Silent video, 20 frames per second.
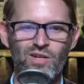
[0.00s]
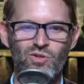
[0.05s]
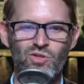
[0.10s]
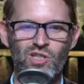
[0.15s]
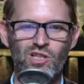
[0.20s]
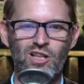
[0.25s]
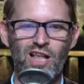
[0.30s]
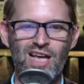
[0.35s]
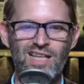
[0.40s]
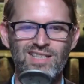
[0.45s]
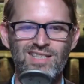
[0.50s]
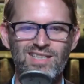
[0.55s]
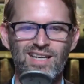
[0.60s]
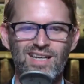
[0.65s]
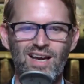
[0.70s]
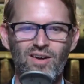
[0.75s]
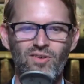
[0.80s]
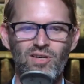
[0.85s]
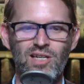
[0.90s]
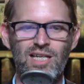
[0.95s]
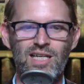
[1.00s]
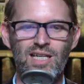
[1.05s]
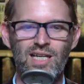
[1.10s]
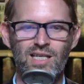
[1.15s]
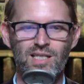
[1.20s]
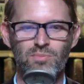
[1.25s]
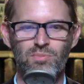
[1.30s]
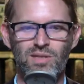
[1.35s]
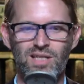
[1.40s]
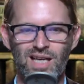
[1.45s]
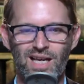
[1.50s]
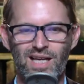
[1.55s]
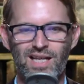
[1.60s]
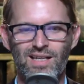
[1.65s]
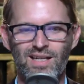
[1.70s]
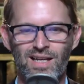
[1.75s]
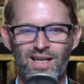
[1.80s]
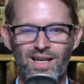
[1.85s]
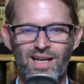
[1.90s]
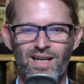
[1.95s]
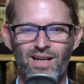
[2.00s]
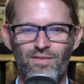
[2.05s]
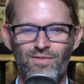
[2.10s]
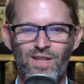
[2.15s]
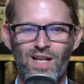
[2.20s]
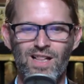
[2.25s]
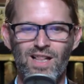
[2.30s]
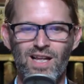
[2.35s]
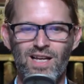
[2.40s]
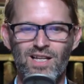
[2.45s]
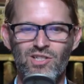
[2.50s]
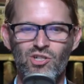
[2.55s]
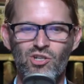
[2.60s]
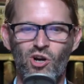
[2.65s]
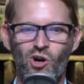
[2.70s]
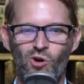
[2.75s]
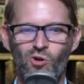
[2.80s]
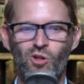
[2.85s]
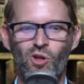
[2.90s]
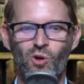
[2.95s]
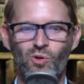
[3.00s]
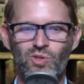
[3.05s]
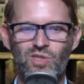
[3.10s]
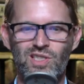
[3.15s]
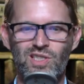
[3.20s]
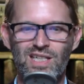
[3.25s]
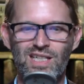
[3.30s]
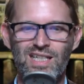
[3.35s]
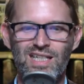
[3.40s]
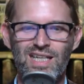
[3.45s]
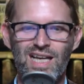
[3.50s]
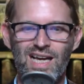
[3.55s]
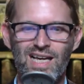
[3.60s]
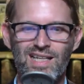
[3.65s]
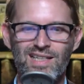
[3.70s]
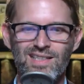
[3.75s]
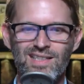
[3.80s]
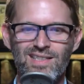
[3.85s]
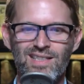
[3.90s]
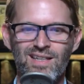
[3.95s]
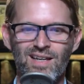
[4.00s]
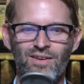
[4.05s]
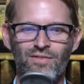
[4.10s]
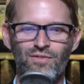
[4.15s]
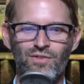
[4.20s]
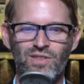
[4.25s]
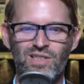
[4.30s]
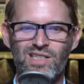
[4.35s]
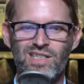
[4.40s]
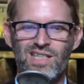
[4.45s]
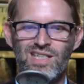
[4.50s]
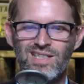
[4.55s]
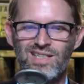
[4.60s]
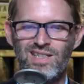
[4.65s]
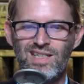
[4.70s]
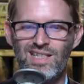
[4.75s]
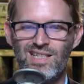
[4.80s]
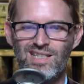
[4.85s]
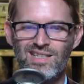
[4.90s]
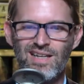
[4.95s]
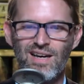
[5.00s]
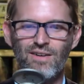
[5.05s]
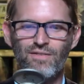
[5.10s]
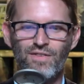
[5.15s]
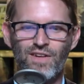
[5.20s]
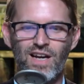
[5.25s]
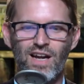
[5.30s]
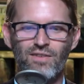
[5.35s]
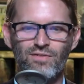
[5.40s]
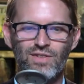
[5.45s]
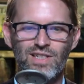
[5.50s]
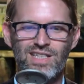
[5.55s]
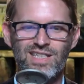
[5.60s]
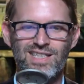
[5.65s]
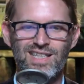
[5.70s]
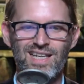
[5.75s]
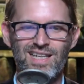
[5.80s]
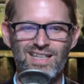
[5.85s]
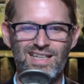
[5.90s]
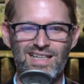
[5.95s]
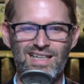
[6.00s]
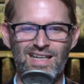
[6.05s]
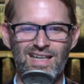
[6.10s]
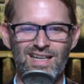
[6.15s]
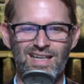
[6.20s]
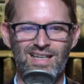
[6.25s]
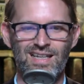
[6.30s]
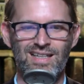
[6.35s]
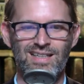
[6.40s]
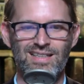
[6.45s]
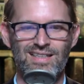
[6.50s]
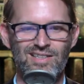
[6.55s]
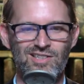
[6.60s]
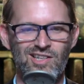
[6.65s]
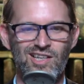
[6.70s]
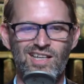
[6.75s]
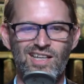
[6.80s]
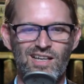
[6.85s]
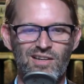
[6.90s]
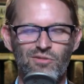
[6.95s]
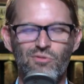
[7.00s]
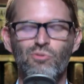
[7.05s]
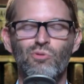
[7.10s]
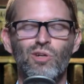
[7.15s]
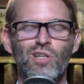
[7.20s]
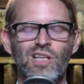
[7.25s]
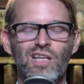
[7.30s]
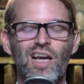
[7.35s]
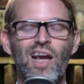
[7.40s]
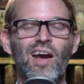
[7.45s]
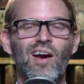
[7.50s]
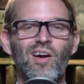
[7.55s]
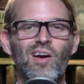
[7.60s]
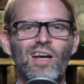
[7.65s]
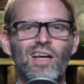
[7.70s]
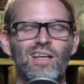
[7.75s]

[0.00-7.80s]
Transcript: less to carry E S P N if they let us colo C D Ns for Disney stuff in every city. This could get really hairy.